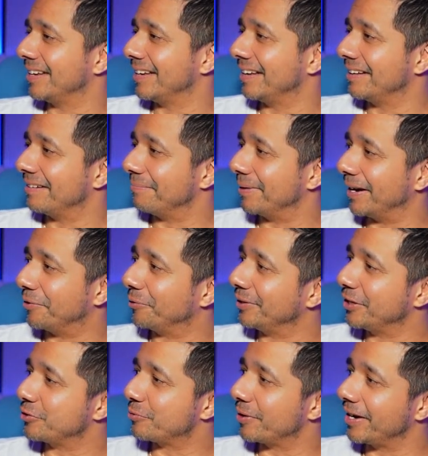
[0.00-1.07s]
My only
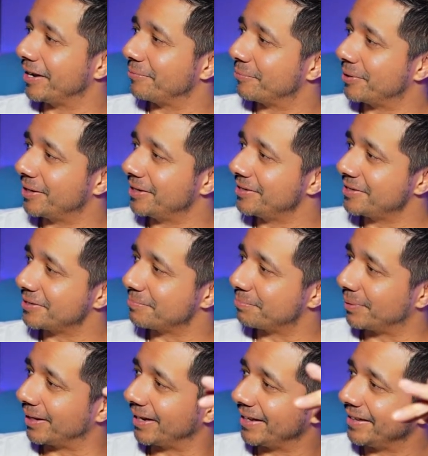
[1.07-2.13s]
trade was
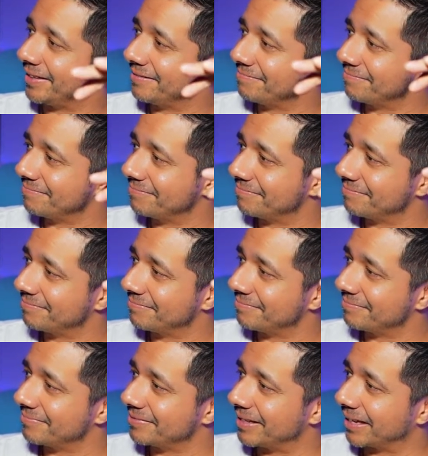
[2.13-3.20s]
playing
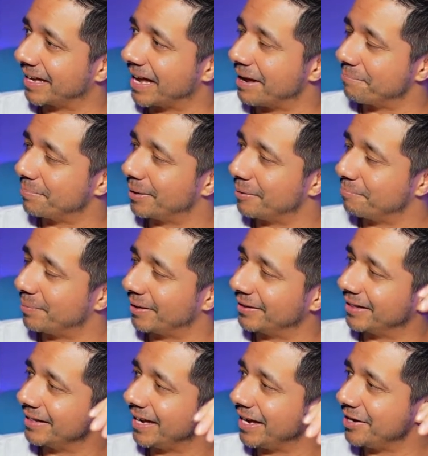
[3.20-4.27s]
the gap up on
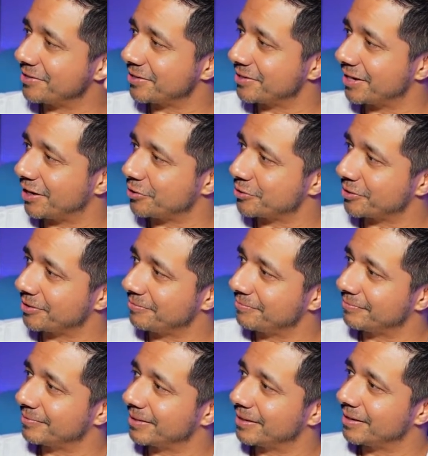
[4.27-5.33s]
the Asia session.
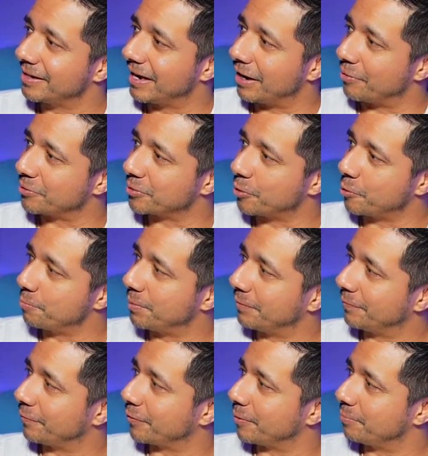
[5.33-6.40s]
I was hoping
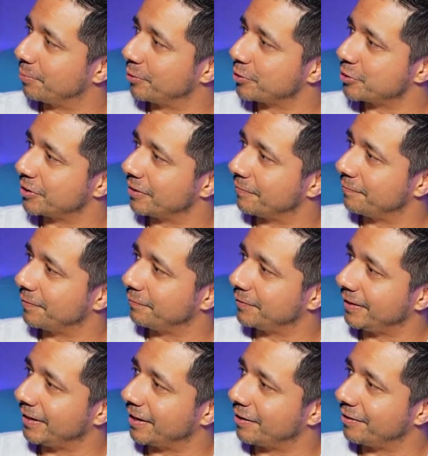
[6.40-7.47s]
for a push to the
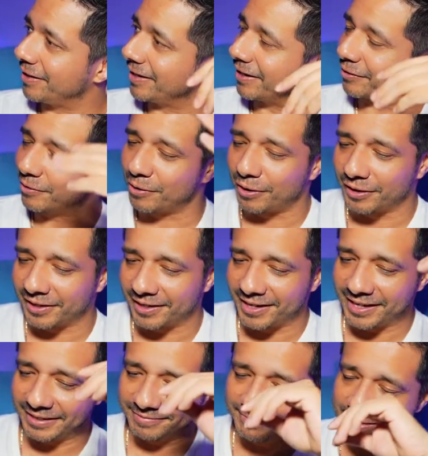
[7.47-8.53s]
50 area and call it a
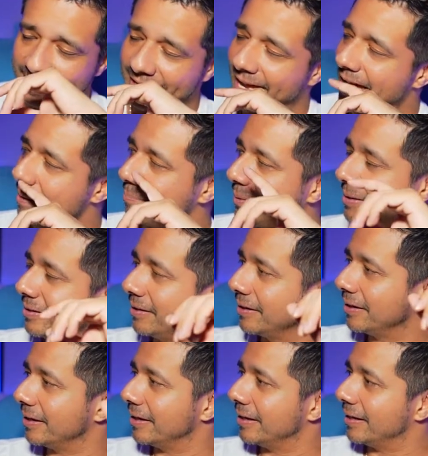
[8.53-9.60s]
night. Didn't happen.
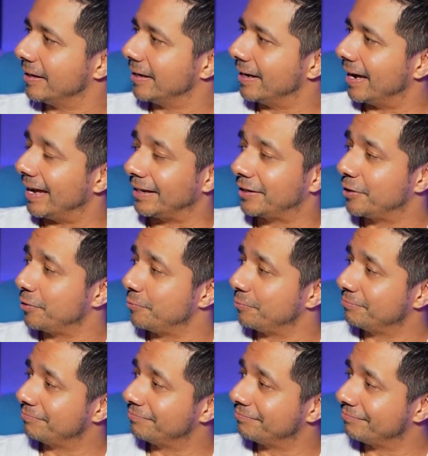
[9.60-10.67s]
NQ
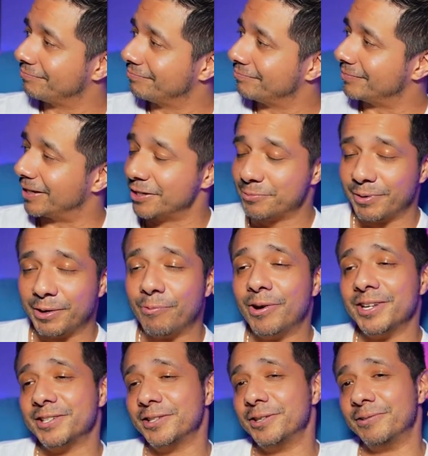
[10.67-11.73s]
does what it
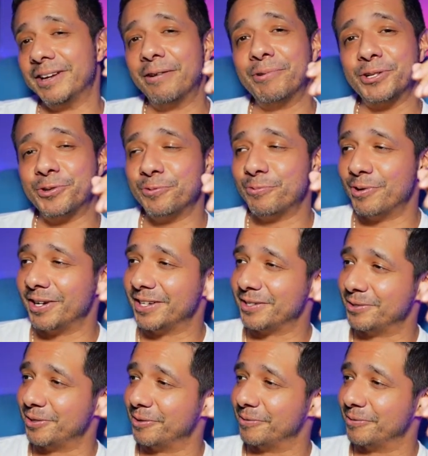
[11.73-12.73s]
wants to do, not what you want it to do.